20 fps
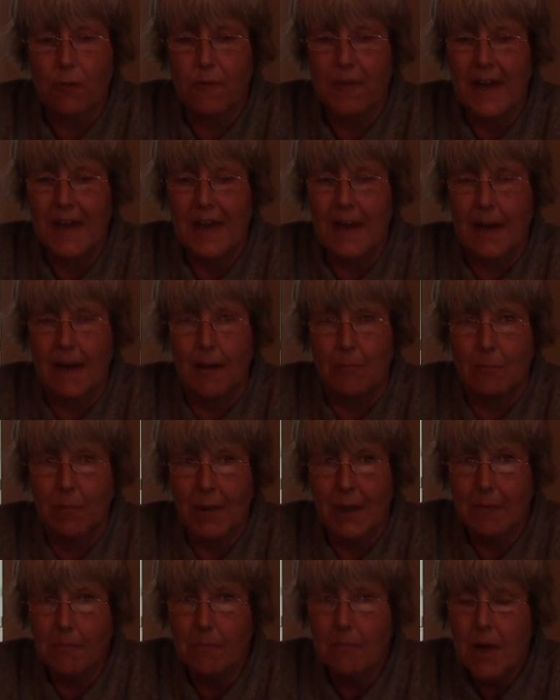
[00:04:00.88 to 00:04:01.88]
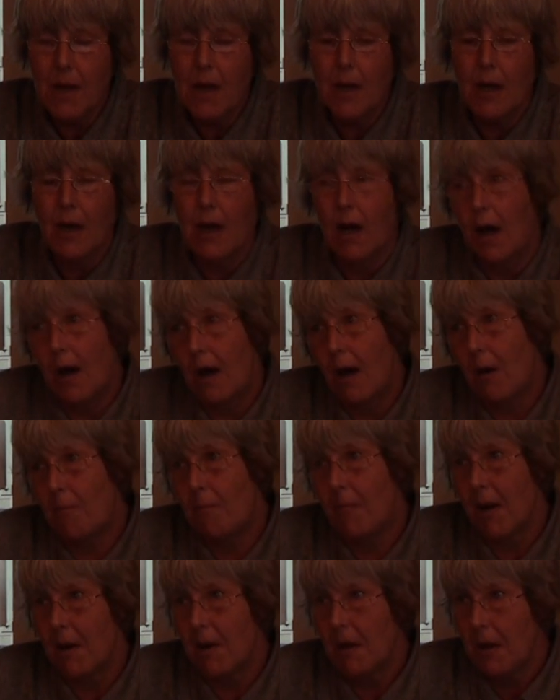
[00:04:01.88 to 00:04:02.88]
of the emblem,
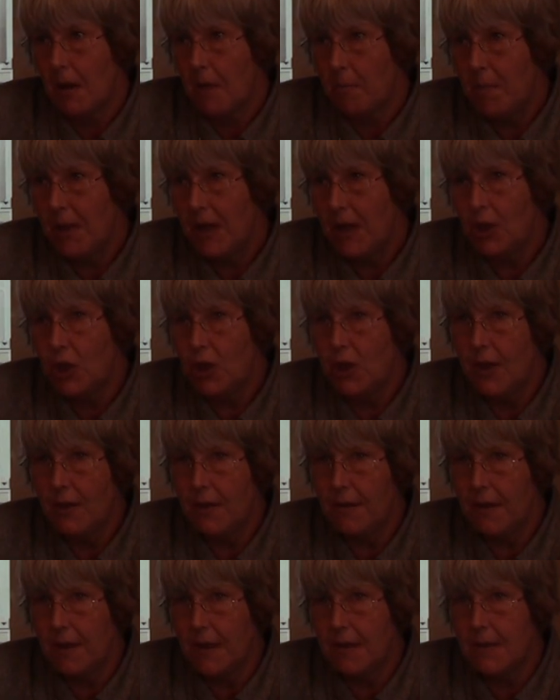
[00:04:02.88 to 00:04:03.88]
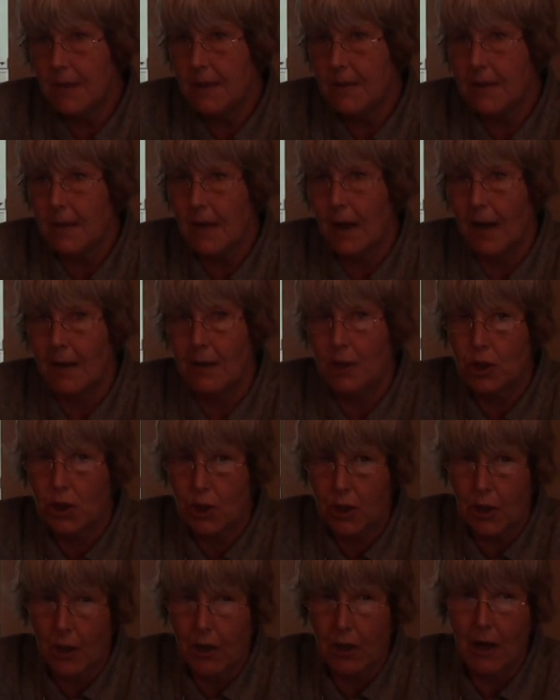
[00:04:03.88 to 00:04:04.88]
my PhD thesis and
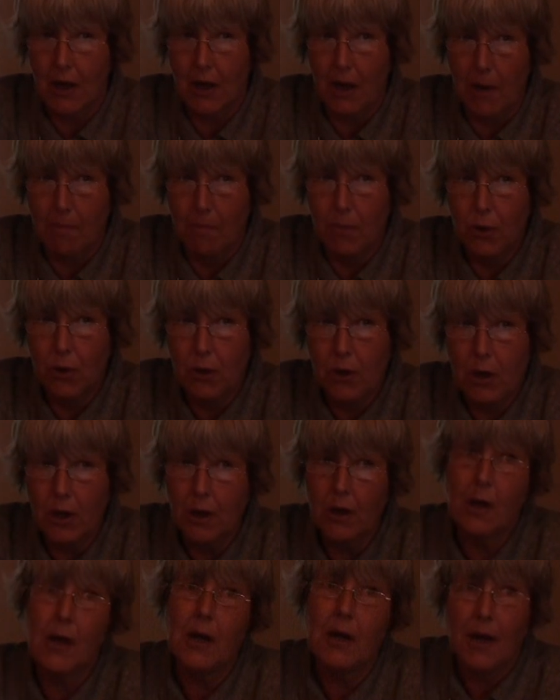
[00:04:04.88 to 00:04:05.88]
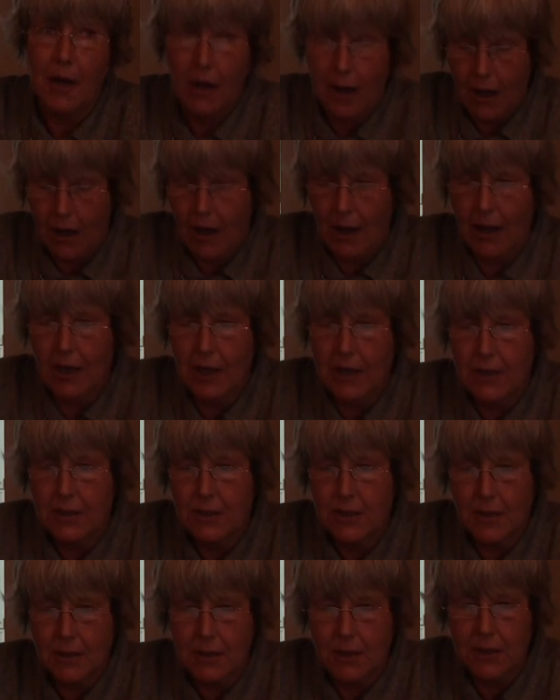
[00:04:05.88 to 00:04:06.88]
a book
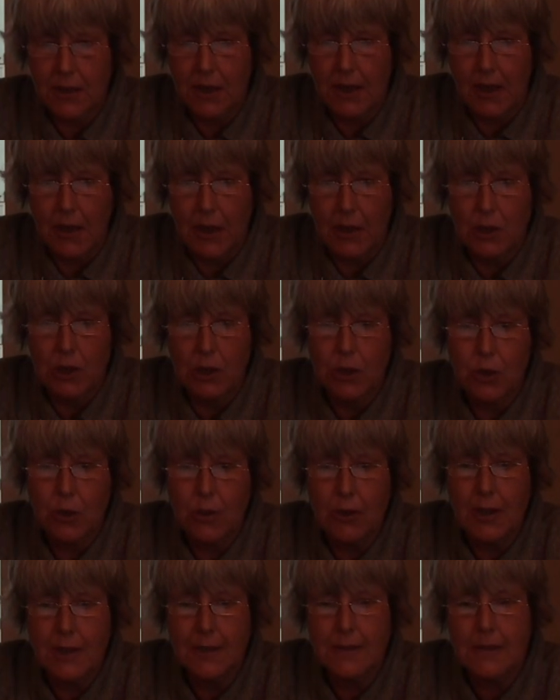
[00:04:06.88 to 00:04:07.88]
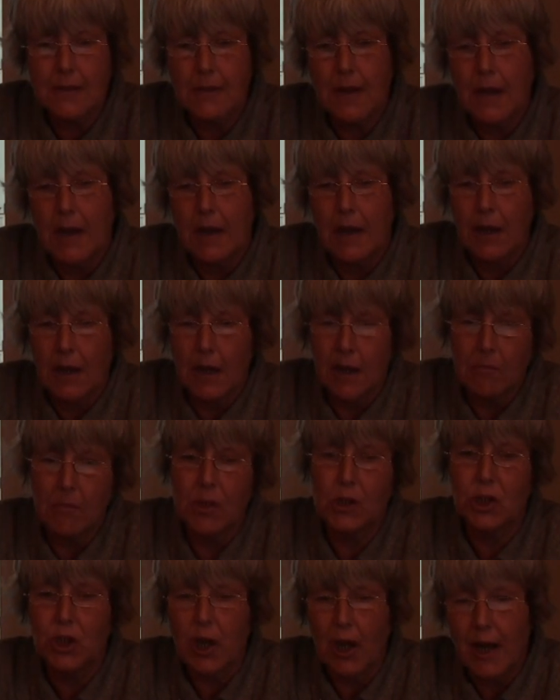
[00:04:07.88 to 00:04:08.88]
is dedicated to this,
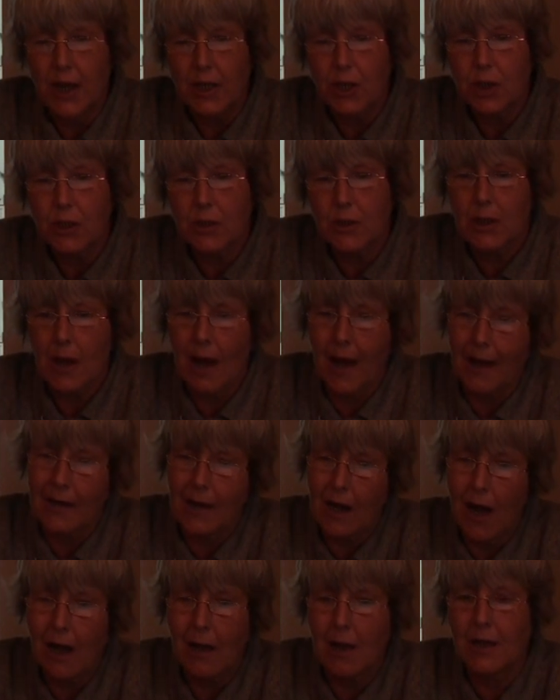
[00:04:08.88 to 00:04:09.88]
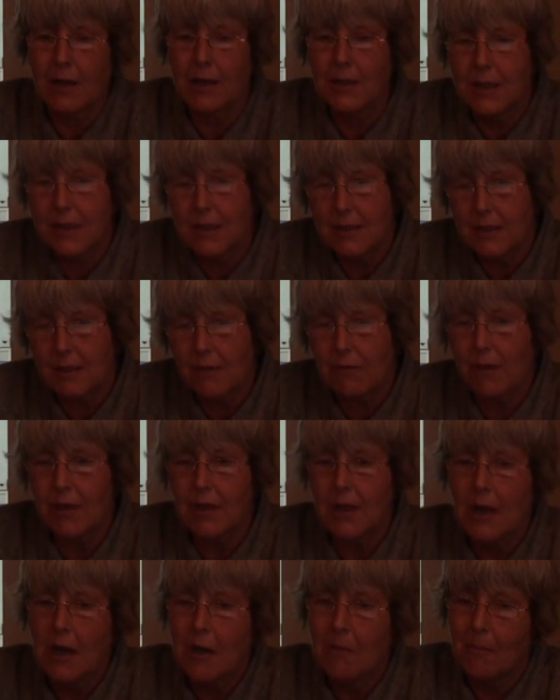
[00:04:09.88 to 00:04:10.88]
image legend, analog
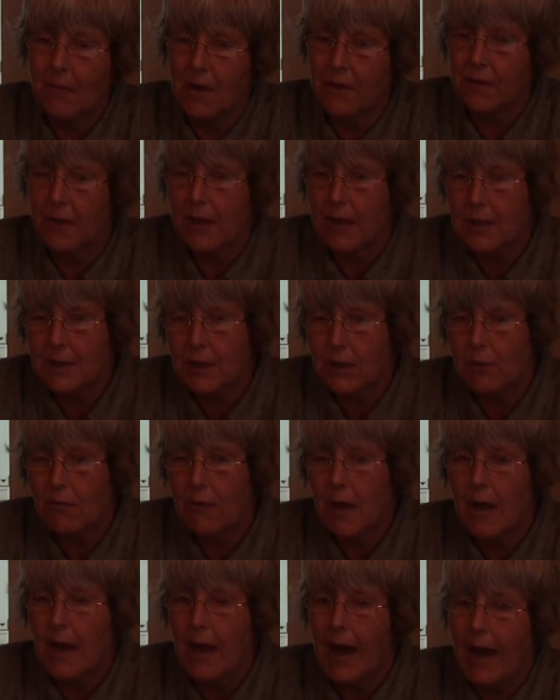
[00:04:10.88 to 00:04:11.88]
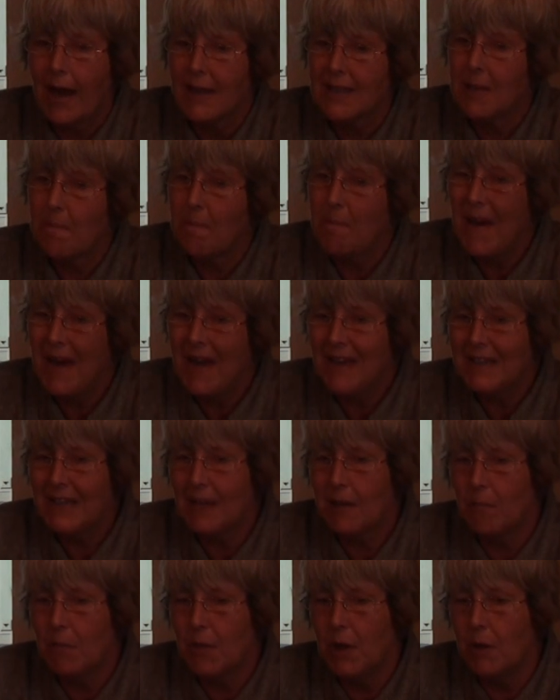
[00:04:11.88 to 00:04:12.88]
discrete, myth history as a
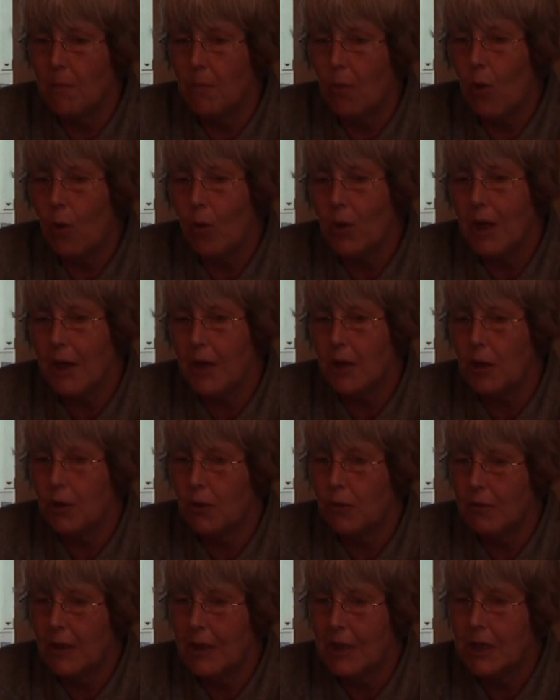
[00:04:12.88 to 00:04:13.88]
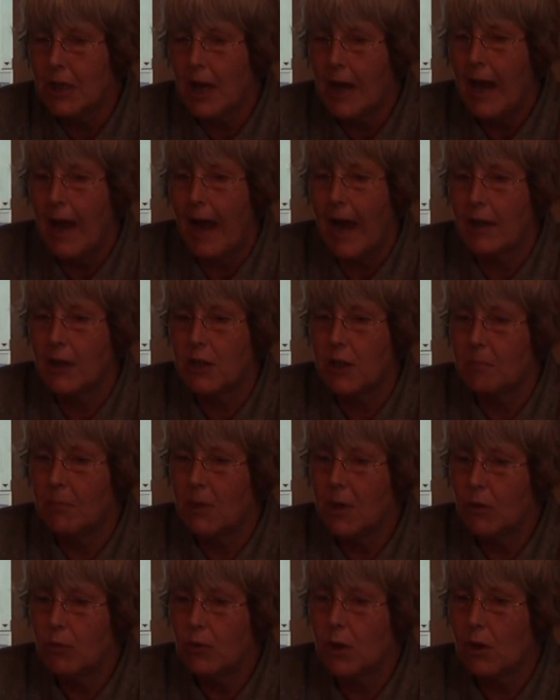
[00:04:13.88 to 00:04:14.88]
basic mnemonic unit and a
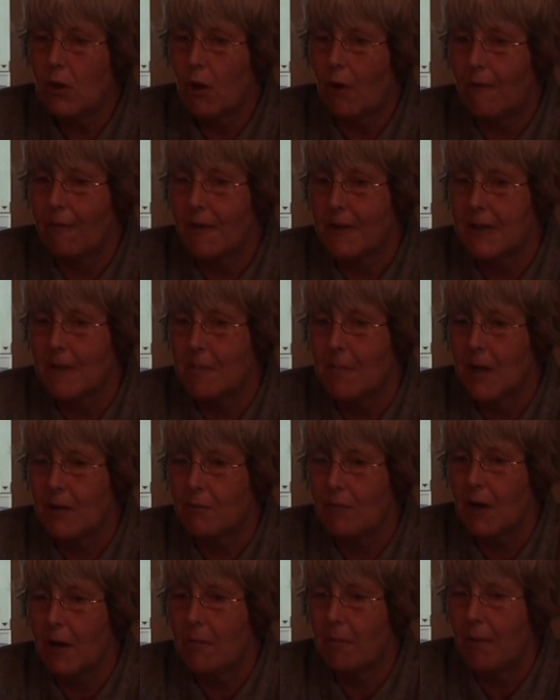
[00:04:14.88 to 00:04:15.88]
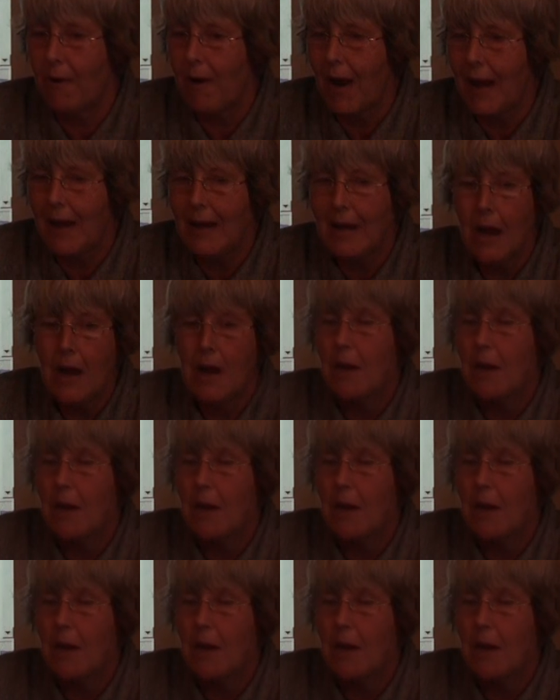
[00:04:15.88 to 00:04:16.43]
model of a symmetric brain